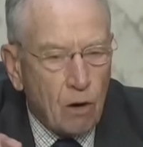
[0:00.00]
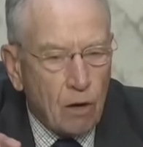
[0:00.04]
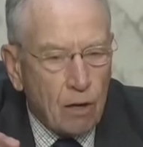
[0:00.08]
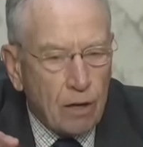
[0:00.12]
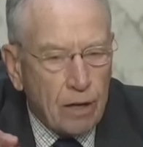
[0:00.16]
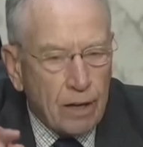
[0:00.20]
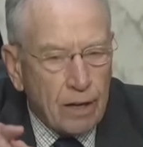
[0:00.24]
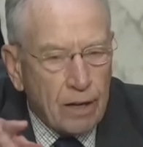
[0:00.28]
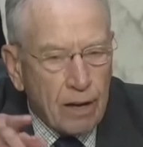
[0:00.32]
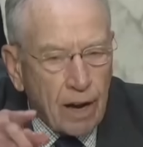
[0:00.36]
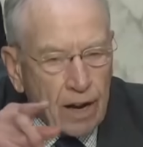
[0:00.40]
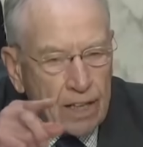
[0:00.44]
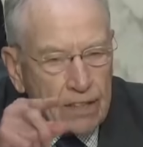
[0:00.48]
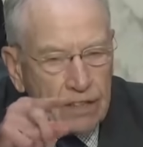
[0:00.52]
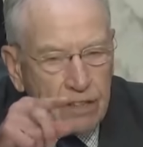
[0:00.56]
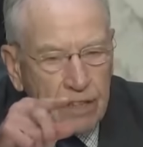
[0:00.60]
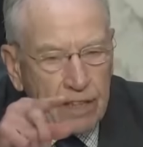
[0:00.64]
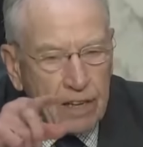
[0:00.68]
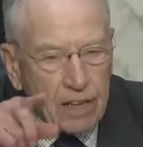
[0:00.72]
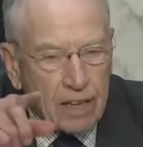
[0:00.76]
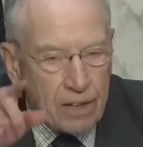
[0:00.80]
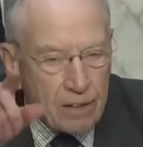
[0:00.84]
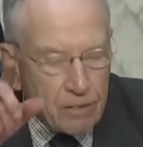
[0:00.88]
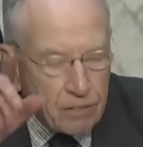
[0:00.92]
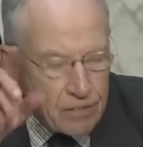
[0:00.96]
And I
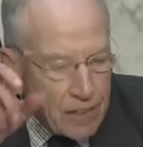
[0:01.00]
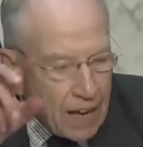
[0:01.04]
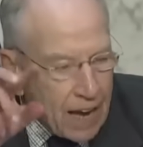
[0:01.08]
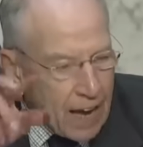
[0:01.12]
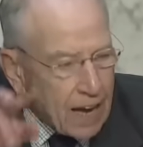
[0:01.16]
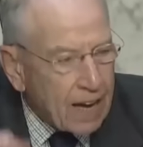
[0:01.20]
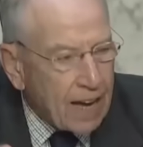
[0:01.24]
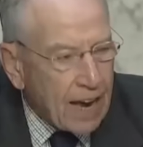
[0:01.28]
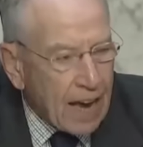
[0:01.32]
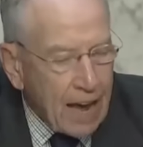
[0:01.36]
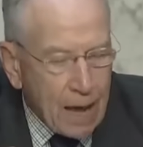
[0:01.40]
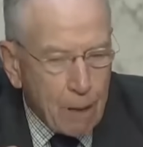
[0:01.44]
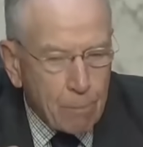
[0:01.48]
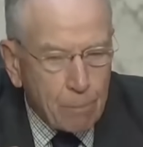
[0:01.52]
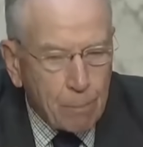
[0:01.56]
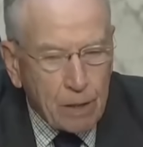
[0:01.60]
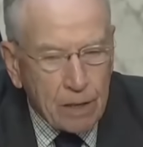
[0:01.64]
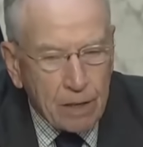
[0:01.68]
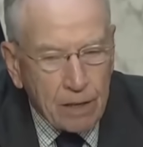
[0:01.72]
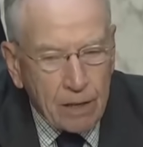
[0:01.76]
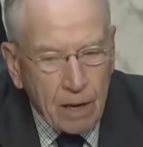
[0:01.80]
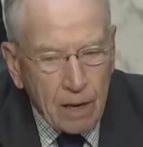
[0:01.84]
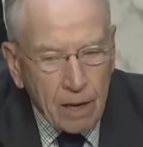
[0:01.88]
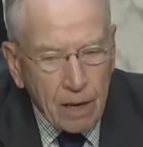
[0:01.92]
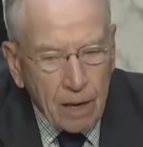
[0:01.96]
said if that happened,
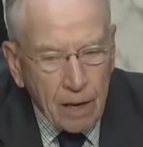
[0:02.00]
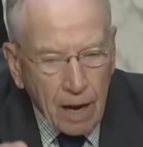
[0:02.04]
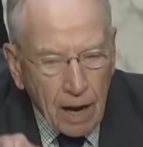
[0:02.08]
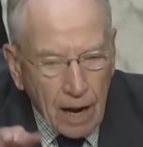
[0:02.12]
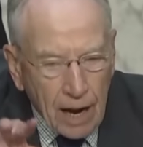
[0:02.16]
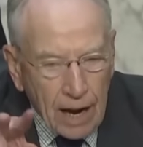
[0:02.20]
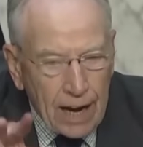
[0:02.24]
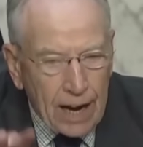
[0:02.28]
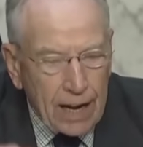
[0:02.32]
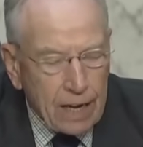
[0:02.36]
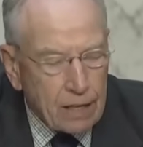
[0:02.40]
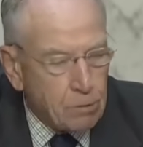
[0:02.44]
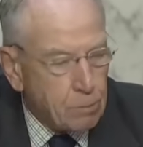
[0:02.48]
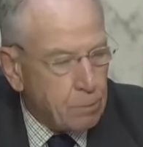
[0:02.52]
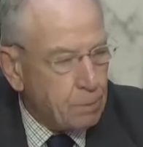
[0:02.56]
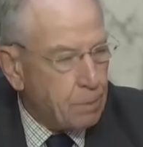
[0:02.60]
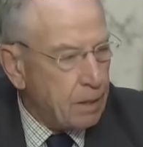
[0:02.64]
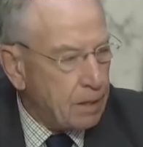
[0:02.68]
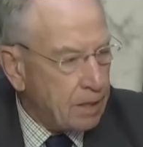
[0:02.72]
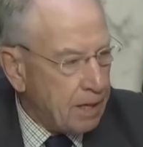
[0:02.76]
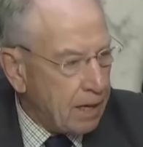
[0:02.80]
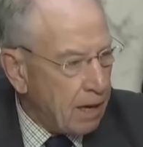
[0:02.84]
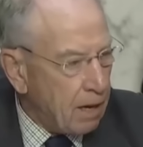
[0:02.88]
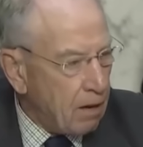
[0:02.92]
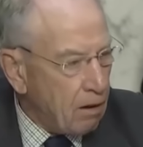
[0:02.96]
I asked
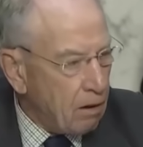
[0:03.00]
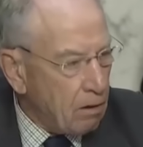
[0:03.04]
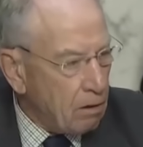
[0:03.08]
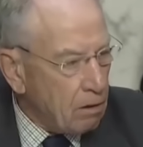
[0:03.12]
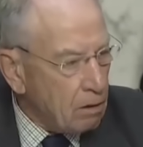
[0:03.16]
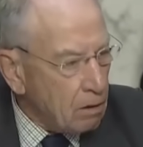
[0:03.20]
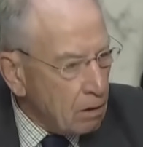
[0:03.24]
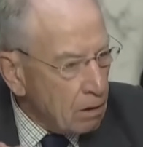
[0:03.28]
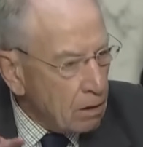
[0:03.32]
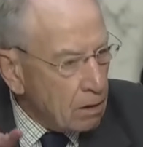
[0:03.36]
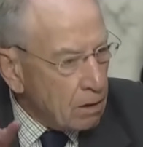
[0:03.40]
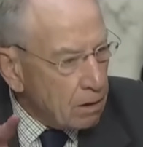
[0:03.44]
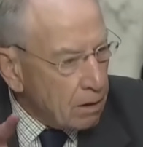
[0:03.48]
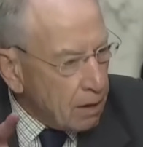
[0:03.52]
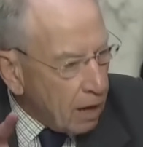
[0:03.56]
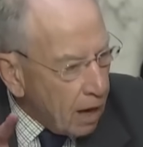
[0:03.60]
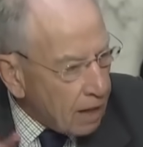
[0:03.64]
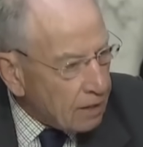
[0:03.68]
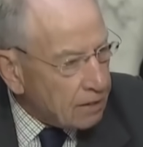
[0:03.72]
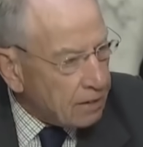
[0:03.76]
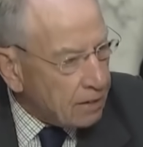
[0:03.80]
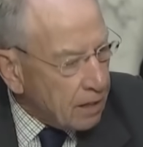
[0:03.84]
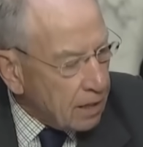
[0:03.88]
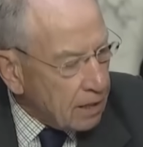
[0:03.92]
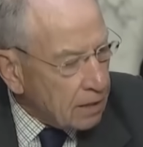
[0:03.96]
Patel not
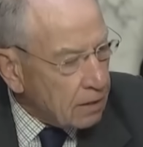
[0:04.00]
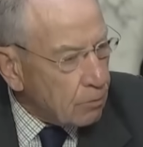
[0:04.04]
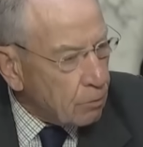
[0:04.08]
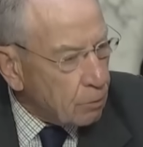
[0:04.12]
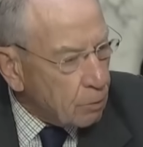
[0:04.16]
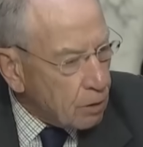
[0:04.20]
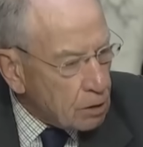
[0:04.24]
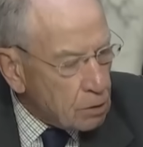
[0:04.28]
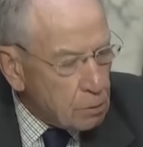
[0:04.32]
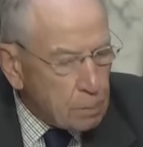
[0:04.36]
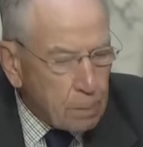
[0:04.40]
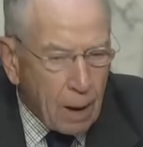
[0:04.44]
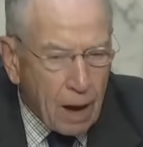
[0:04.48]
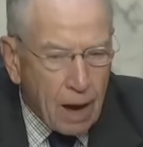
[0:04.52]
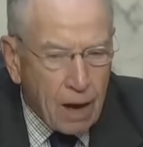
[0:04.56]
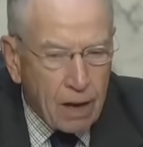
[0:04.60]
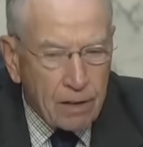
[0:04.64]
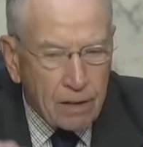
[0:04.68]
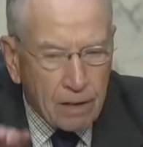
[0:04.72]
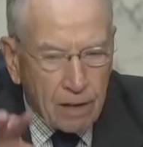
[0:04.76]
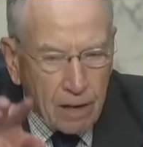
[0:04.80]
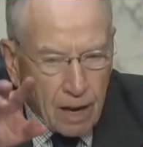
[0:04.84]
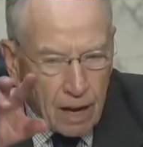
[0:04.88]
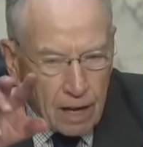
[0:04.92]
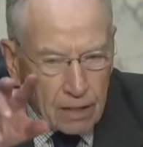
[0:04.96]
to respond,
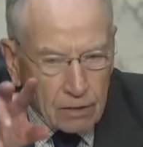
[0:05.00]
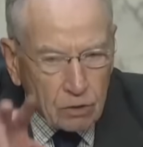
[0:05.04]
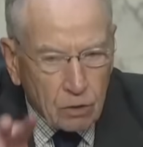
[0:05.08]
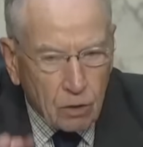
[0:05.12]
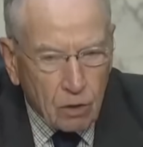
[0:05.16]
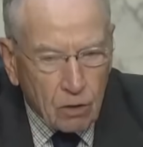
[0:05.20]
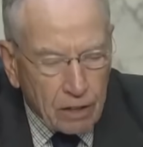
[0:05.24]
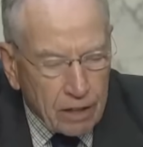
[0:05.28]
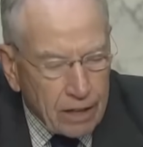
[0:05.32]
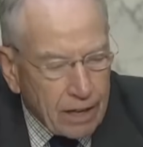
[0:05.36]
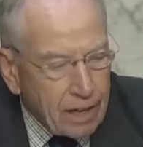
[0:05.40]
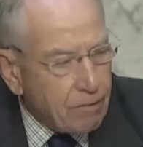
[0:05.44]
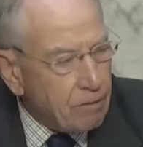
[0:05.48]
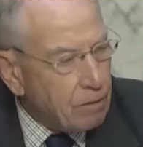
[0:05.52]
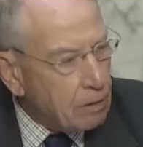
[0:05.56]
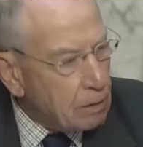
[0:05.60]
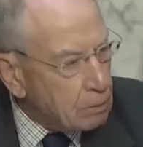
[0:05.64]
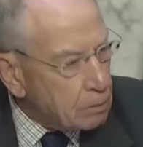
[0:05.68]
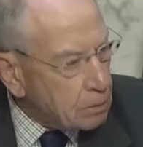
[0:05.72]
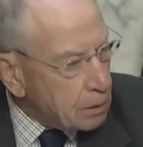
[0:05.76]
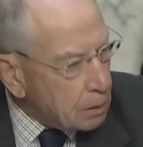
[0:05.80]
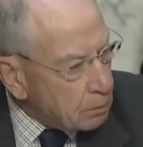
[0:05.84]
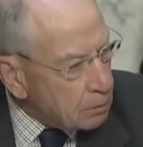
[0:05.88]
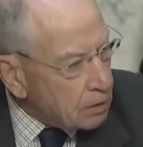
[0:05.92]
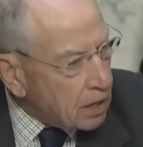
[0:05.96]
and I was going to give him
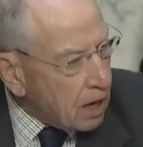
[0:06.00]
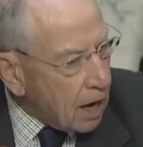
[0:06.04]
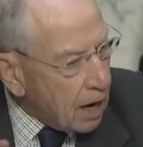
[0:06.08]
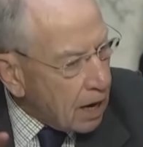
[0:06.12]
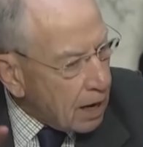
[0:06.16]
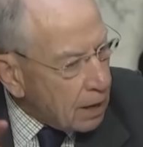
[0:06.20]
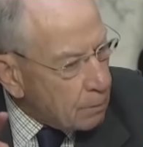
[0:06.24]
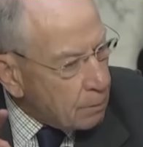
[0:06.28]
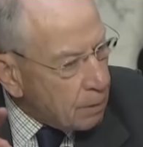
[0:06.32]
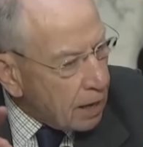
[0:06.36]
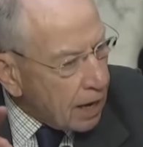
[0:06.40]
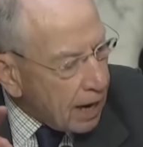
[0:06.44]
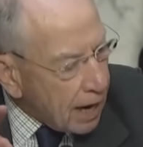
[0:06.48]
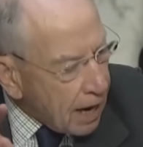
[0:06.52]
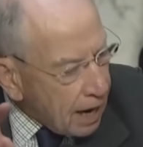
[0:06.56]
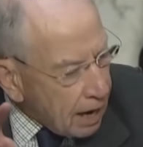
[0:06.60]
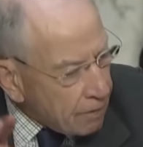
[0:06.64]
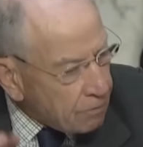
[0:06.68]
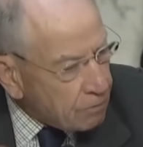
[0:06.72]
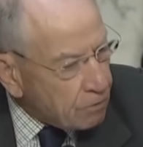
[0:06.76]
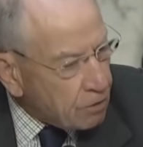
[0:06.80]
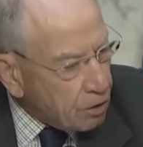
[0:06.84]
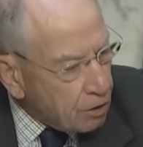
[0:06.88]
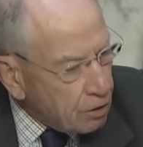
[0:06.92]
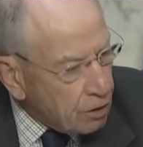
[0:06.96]
some time
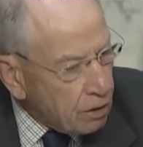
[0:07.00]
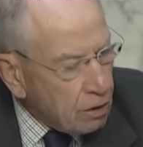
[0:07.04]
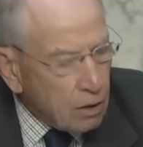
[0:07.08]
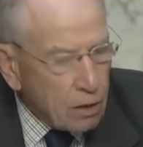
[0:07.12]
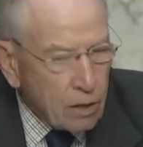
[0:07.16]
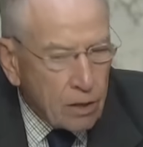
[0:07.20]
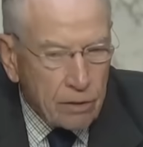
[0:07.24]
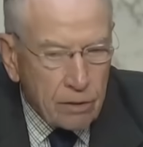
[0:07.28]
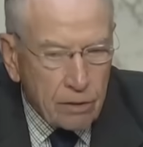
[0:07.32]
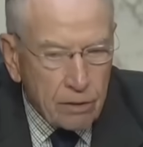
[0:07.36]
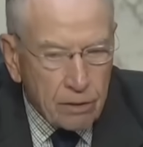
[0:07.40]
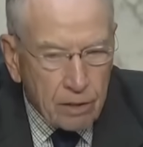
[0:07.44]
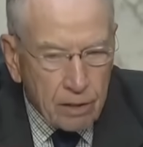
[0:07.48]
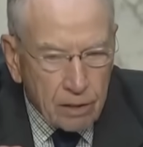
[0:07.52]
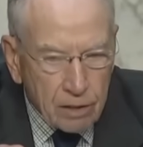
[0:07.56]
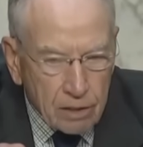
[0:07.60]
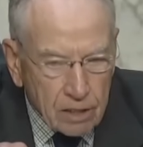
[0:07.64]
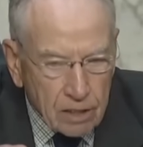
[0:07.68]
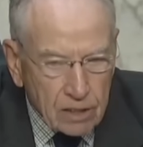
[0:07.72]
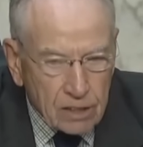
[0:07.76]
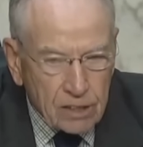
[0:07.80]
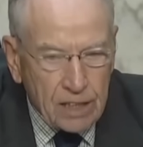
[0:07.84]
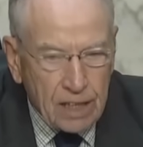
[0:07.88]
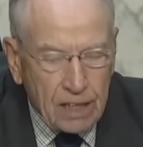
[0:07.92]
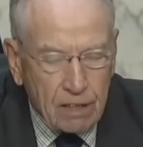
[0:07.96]
after the
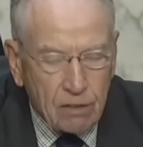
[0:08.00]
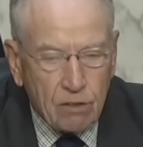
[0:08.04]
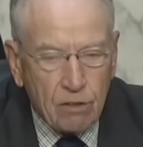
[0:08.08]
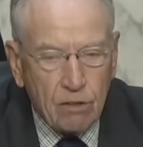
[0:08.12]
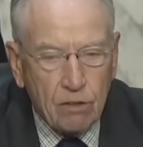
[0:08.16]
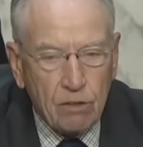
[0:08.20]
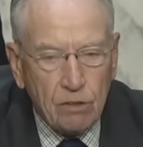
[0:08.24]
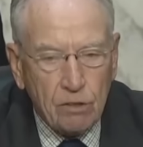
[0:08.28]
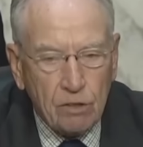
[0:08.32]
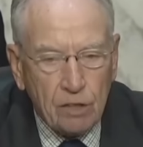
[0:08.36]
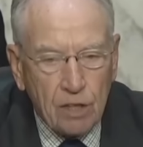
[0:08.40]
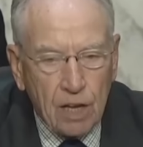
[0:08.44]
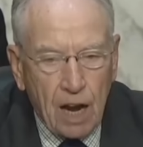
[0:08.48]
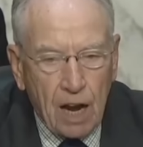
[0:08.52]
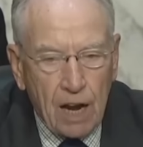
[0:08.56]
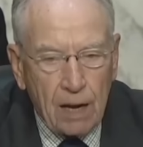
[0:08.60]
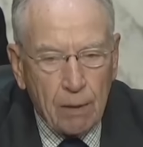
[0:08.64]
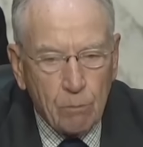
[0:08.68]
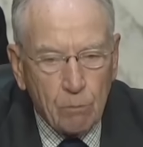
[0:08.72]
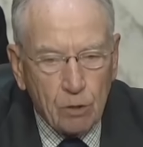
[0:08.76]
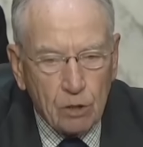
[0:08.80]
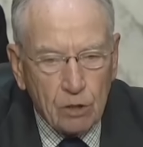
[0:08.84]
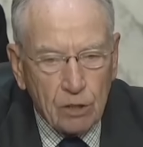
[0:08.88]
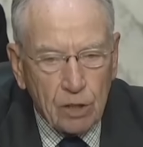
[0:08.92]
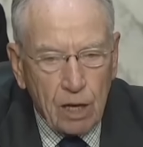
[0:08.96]
senator's time
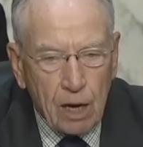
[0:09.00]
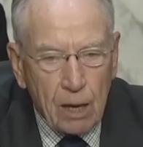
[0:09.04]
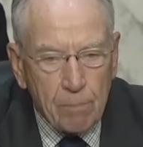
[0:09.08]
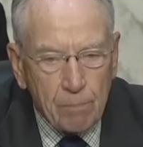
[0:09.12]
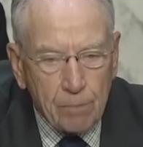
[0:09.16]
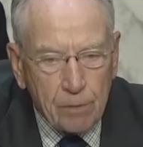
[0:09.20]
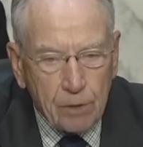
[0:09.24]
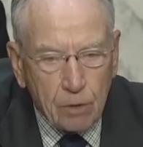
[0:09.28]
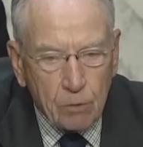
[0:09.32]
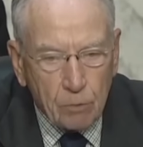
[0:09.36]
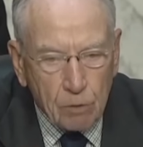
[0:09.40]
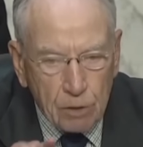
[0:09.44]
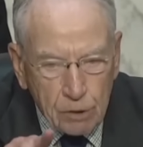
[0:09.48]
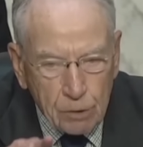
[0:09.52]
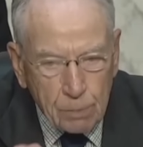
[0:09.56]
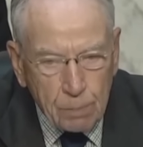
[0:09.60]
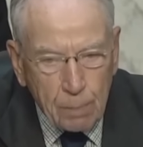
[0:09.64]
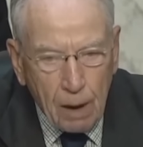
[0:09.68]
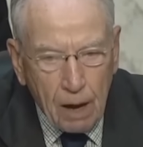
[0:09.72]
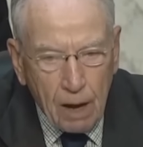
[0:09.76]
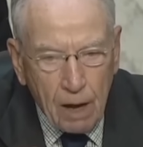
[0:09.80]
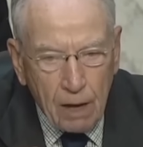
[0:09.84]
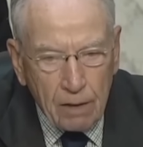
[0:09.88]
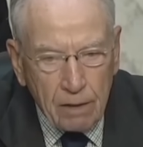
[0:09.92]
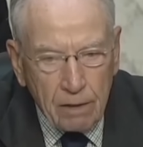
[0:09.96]
was up to
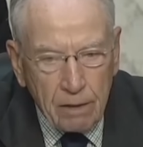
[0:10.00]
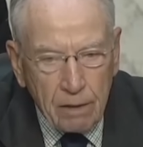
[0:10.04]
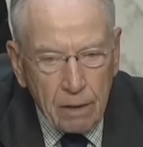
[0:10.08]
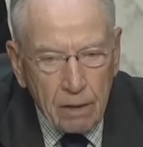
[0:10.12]
respond.